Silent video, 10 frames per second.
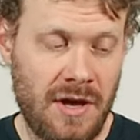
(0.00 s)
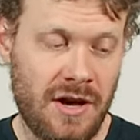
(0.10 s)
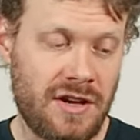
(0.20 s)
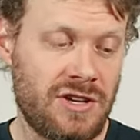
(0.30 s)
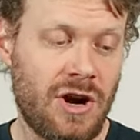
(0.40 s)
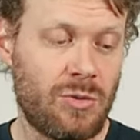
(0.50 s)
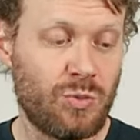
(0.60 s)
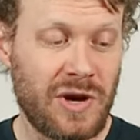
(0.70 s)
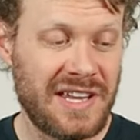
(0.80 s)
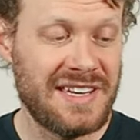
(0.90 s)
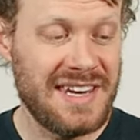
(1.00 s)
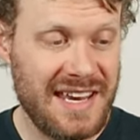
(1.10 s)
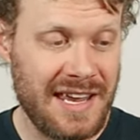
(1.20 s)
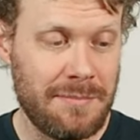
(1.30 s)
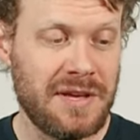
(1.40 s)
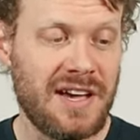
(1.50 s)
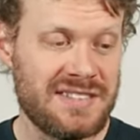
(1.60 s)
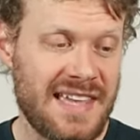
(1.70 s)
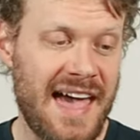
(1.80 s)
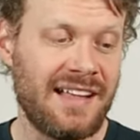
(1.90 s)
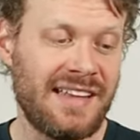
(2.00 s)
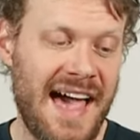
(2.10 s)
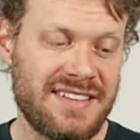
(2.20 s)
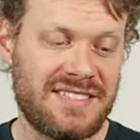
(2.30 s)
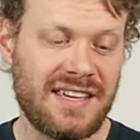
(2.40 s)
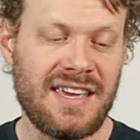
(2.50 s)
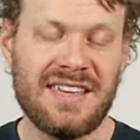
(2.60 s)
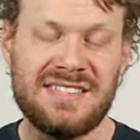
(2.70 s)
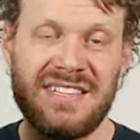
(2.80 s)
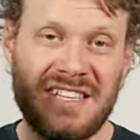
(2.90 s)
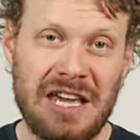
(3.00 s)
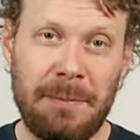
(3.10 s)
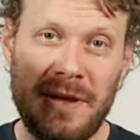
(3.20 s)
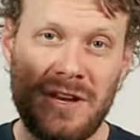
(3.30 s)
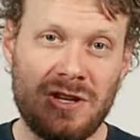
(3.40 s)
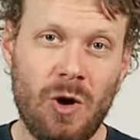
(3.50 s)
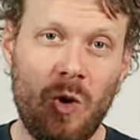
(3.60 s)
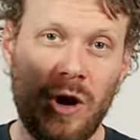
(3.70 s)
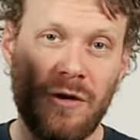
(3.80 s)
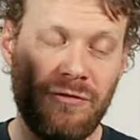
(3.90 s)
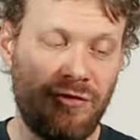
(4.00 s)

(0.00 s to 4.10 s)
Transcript: Uh, you don't really need it because that elastic is keeping your